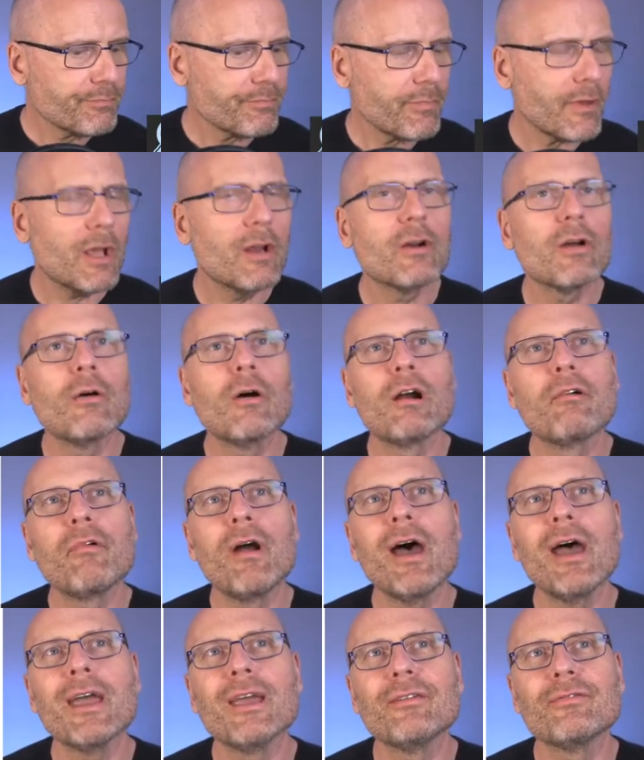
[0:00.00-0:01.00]
I know,
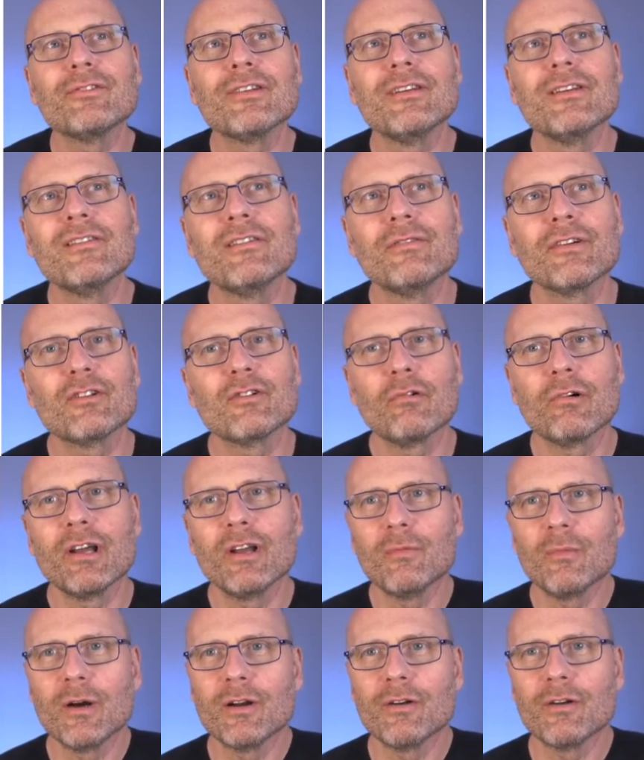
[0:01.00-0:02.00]
arrived is a
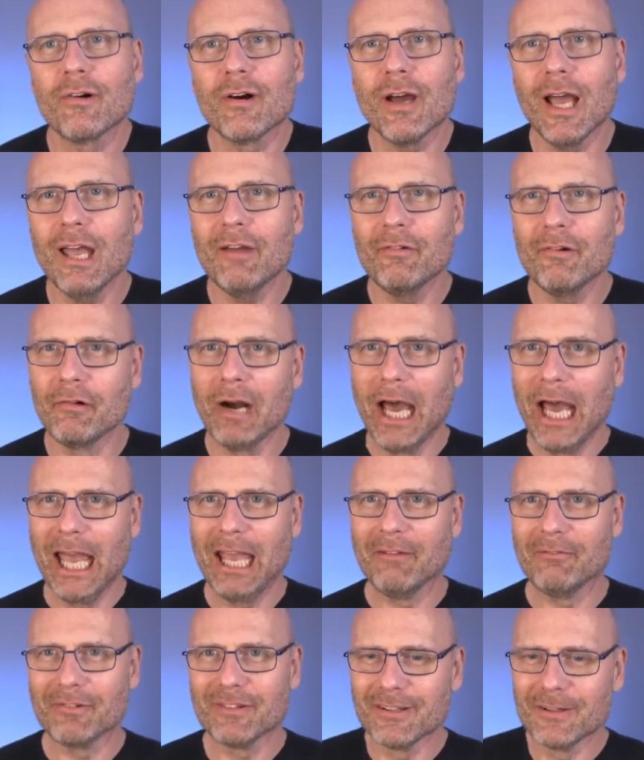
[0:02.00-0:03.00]
Victorian word for I've
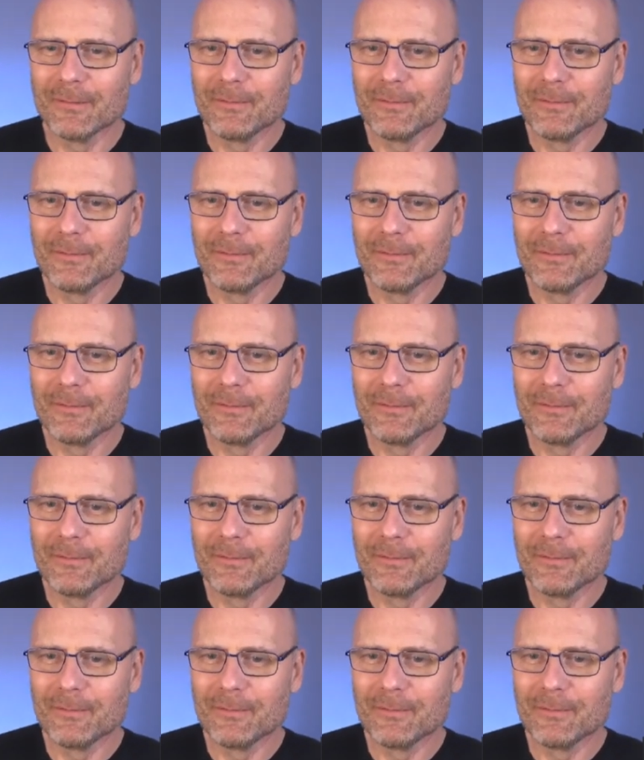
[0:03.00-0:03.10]
arrived.